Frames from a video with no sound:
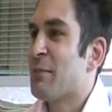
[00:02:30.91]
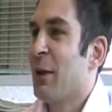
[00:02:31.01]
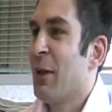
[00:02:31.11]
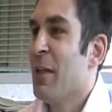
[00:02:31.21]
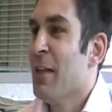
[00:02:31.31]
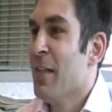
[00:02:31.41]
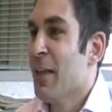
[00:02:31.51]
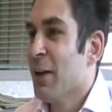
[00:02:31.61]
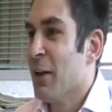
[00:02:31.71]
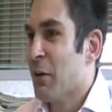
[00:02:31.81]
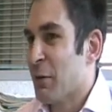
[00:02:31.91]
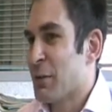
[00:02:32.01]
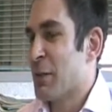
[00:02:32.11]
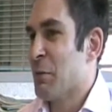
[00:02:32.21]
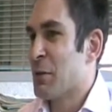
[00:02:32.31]
But
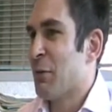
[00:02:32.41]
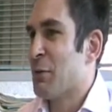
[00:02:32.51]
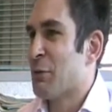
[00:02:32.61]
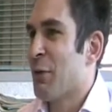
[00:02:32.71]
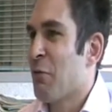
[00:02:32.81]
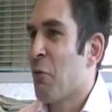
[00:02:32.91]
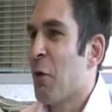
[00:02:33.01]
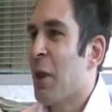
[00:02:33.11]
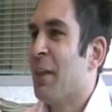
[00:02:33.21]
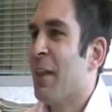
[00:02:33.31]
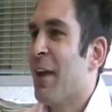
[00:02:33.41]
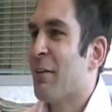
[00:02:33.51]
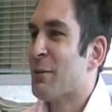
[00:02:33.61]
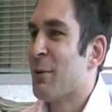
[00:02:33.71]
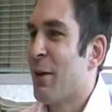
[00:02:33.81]
see myself as a referee in there
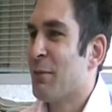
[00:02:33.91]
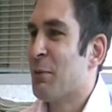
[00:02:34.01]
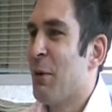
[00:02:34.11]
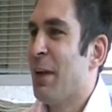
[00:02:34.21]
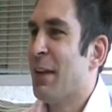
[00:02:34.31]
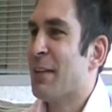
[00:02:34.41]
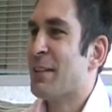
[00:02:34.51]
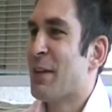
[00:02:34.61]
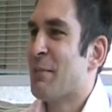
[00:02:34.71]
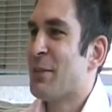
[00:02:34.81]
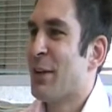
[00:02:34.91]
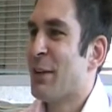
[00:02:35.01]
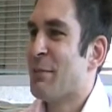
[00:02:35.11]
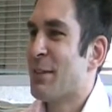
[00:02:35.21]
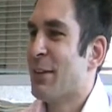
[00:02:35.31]
as well. I have to wade in
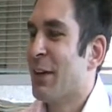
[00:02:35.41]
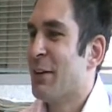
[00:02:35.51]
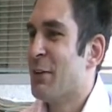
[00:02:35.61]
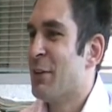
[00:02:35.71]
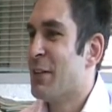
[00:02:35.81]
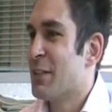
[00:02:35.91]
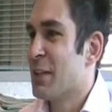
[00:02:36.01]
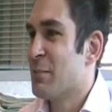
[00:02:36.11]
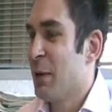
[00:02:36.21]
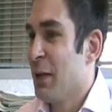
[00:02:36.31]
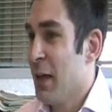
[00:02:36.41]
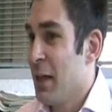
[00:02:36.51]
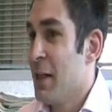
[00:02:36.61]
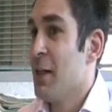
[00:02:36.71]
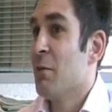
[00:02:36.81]
sometimes and do these things. But yeah,
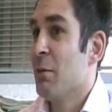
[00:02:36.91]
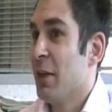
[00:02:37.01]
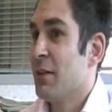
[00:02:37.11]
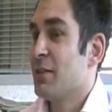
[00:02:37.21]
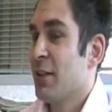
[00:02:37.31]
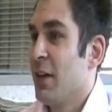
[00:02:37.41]
we get